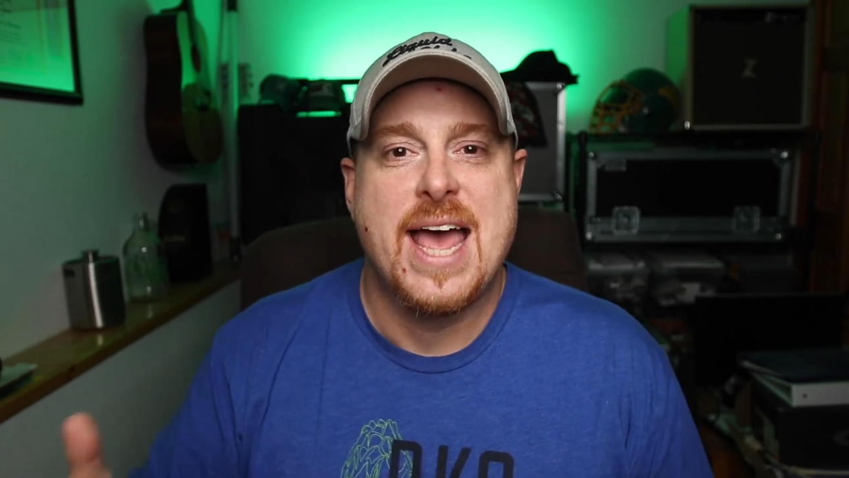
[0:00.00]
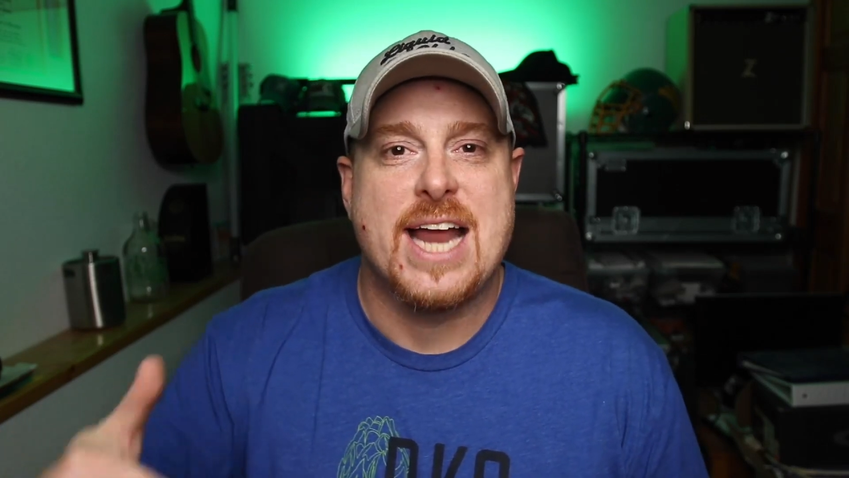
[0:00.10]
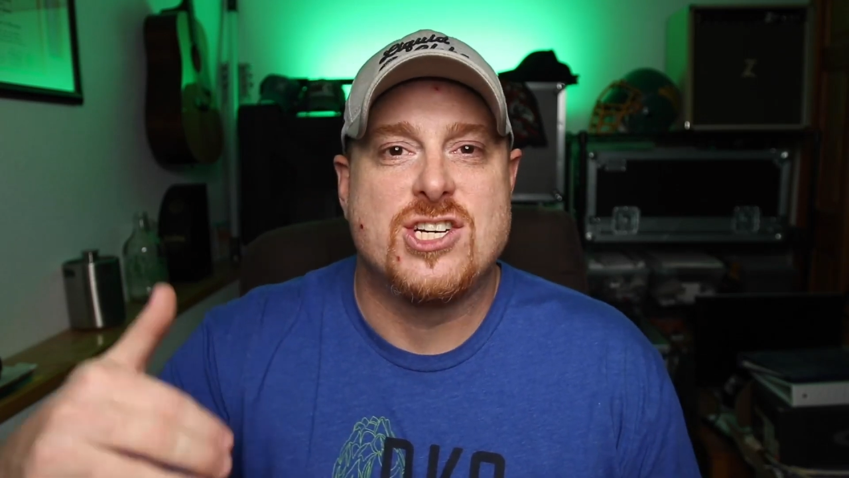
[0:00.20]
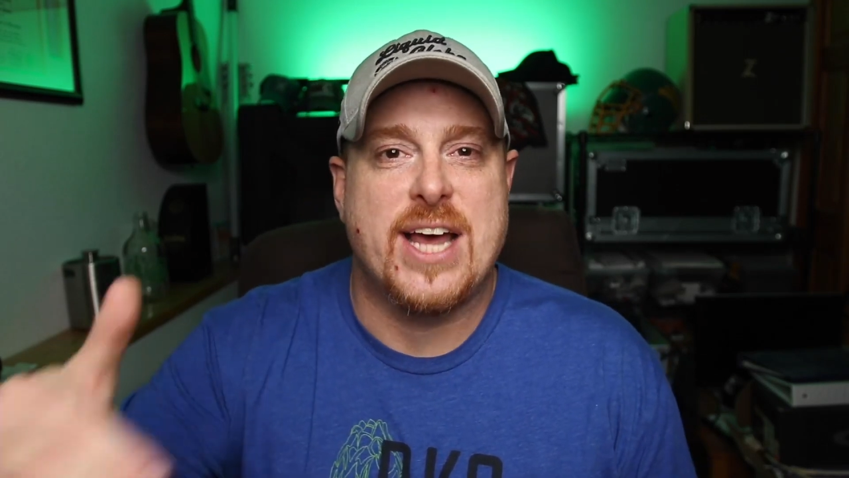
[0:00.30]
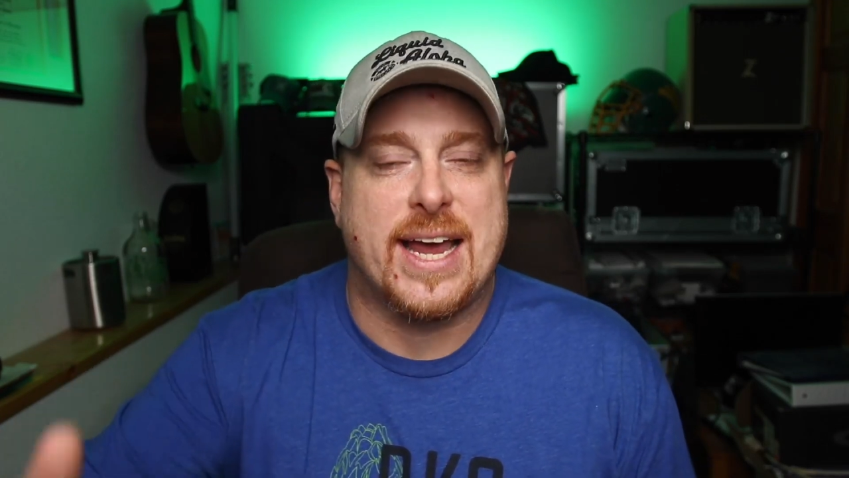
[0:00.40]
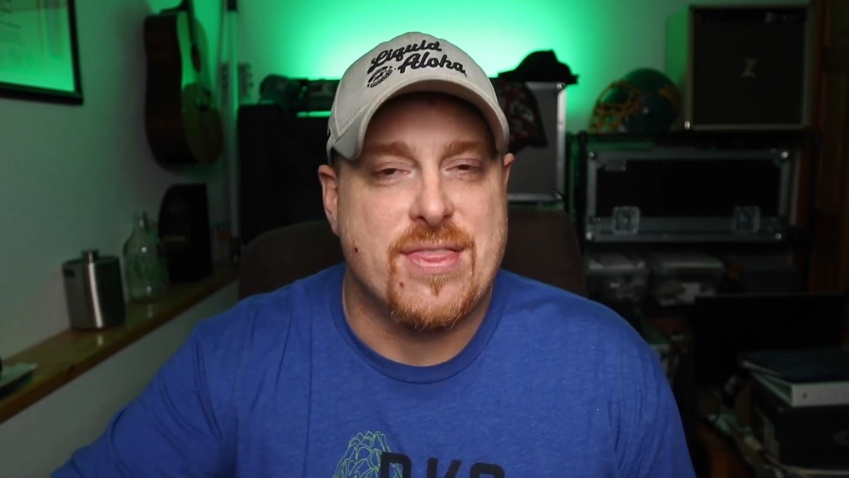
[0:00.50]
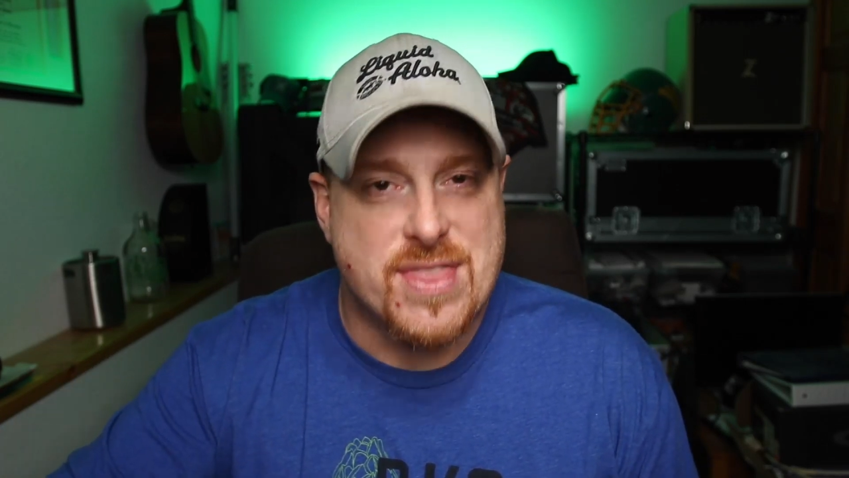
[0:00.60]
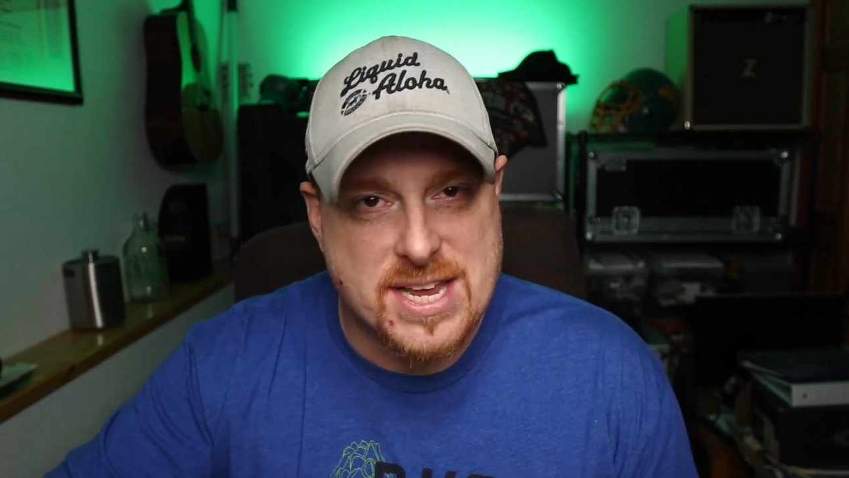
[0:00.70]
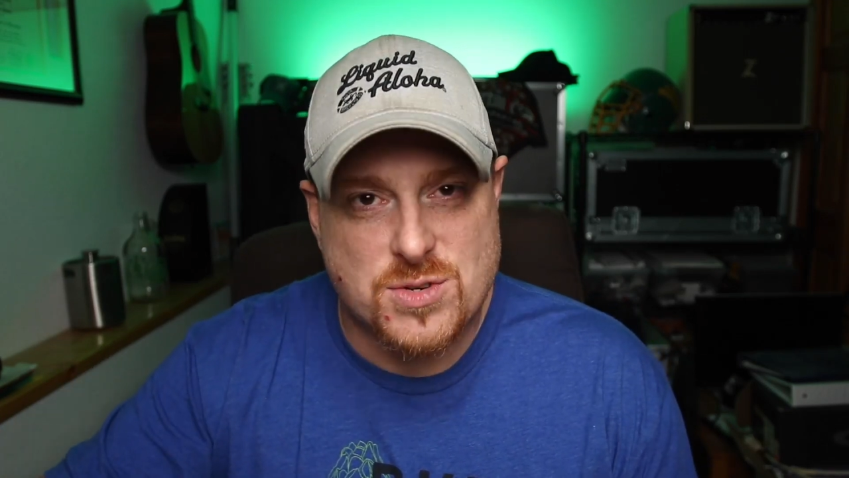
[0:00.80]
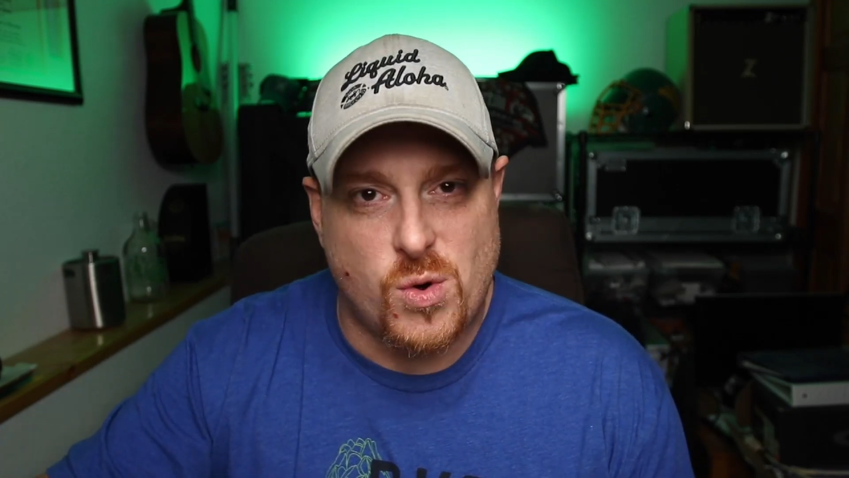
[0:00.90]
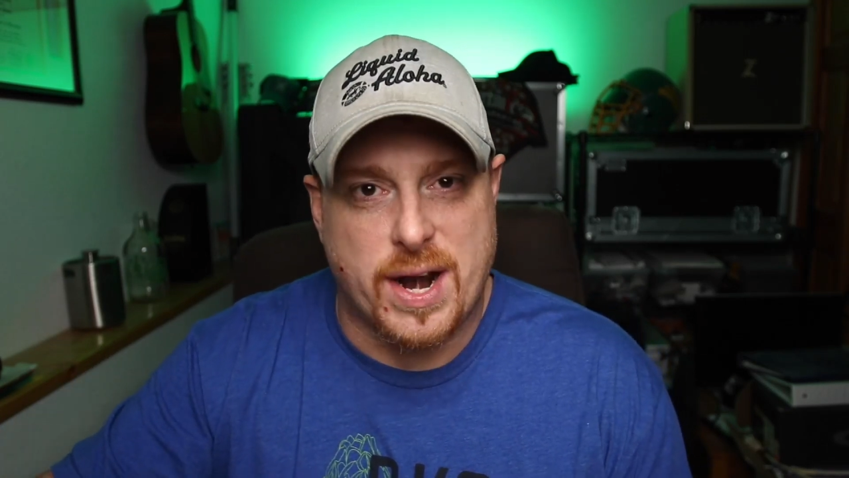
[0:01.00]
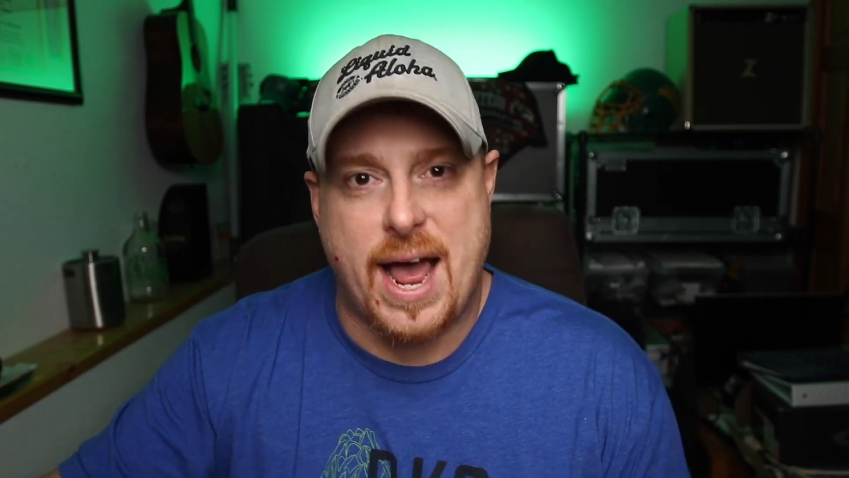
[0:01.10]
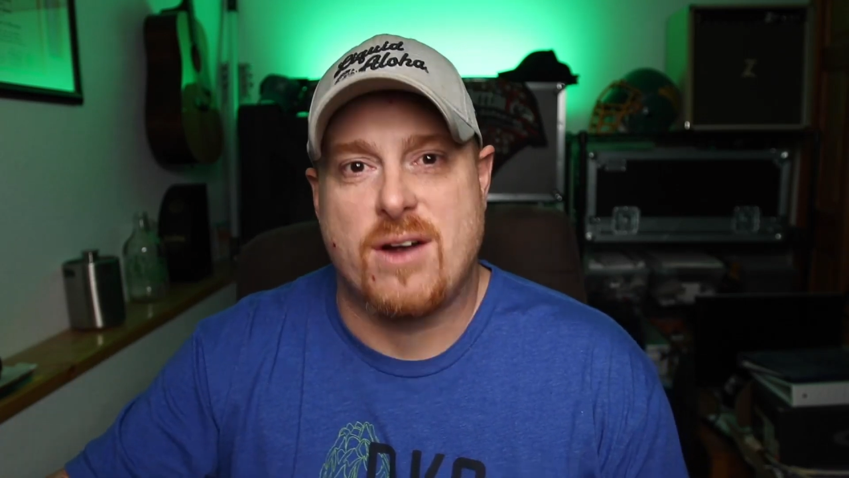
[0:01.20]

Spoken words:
and checking this one out.